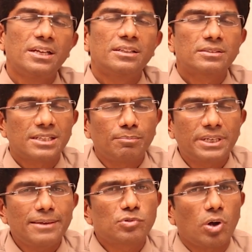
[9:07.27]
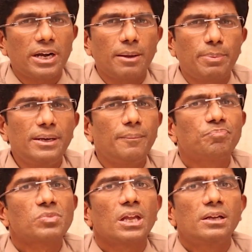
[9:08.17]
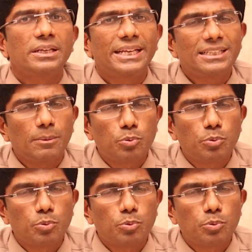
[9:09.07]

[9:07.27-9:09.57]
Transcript: Sometimes what happens in the